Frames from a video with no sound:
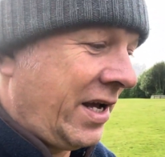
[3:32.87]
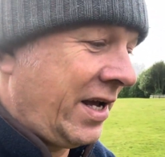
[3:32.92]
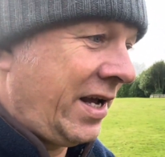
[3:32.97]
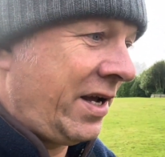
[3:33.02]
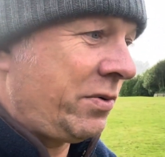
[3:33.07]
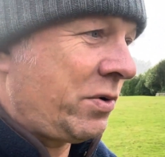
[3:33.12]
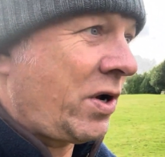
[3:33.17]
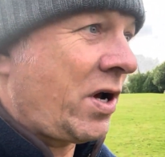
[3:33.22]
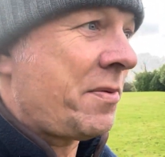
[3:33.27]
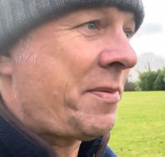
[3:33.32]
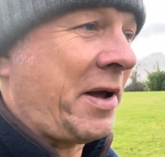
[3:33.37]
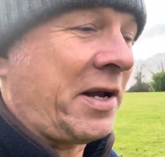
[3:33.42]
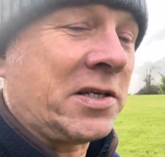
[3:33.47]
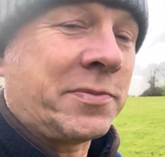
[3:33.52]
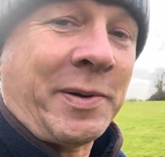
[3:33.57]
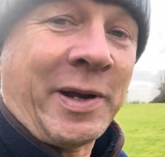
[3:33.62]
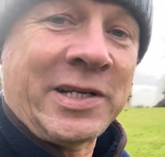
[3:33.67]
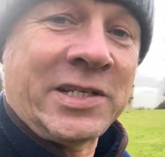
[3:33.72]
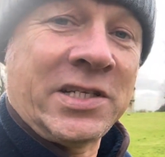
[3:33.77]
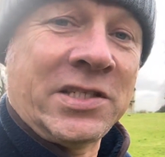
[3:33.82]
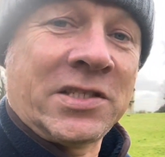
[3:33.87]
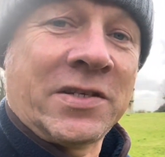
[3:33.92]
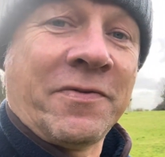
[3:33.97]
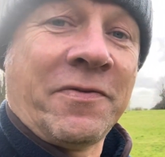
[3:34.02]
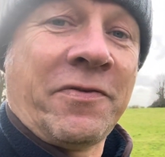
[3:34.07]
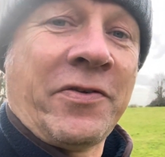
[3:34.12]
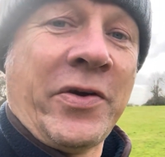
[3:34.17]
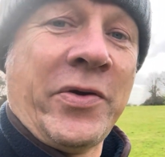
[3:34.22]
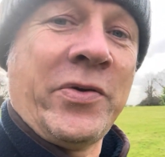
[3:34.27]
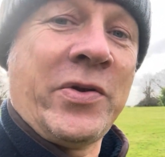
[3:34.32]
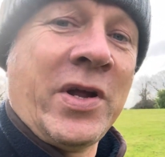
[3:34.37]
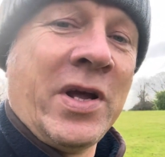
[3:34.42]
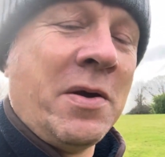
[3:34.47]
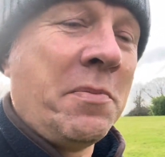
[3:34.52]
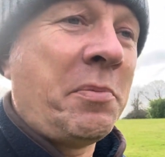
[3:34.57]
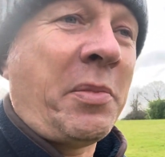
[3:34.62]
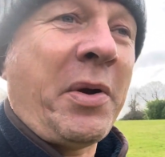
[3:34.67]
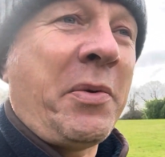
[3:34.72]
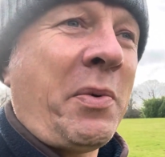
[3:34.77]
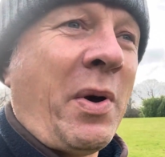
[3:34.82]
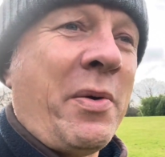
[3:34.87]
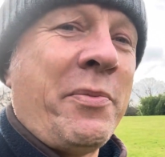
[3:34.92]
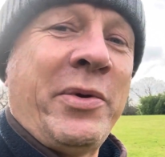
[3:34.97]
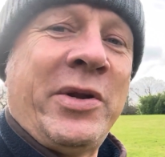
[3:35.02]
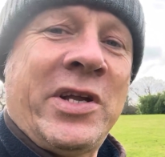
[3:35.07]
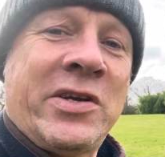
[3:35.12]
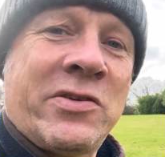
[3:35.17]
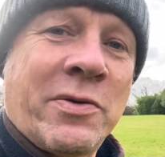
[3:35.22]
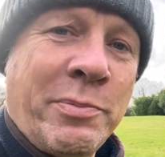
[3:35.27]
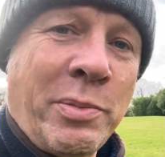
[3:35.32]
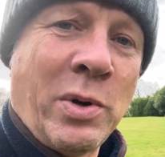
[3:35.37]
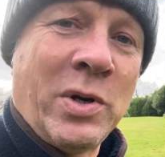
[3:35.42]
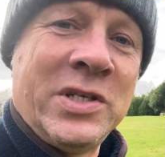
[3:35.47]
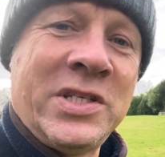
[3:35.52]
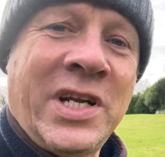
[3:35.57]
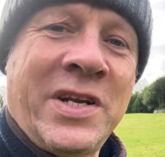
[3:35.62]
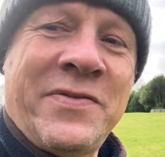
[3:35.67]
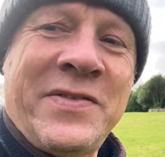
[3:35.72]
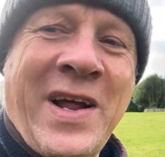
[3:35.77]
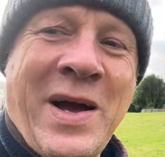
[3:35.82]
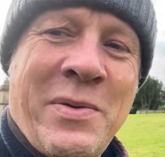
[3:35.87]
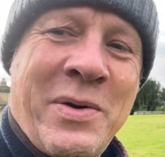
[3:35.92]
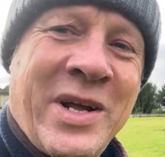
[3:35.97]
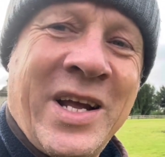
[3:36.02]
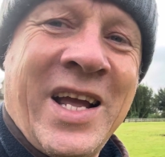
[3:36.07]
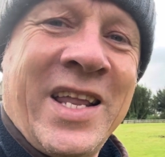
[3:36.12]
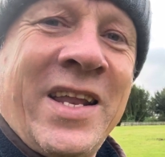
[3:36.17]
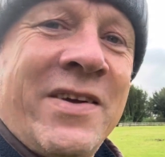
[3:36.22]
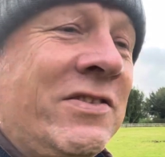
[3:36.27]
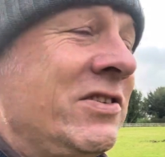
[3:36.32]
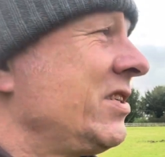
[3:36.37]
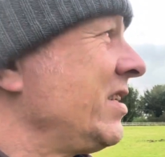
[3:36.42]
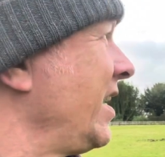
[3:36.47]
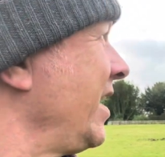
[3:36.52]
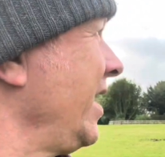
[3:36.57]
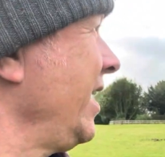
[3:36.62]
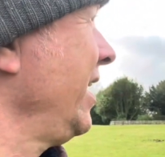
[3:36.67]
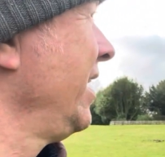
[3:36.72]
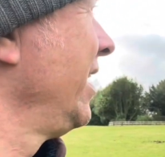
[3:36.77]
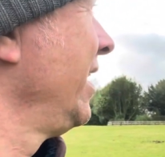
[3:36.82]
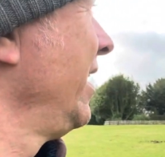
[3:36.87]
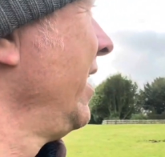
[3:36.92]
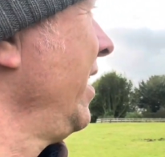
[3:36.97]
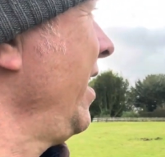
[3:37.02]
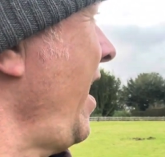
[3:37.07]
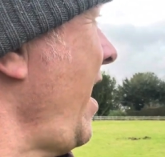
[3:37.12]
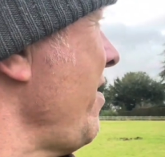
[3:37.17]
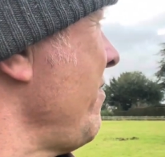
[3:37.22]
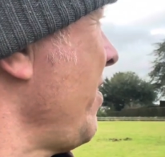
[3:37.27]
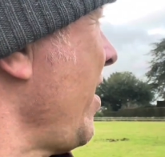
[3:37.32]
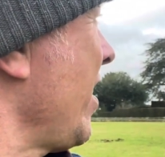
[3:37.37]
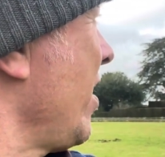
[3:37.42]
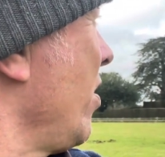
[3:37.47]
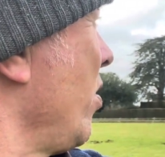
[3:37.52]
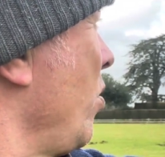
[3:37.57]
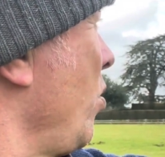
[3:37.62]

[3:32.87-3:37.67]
He'll come expecting some food, but he won't be disappointed if now and again there isn't any. Henry!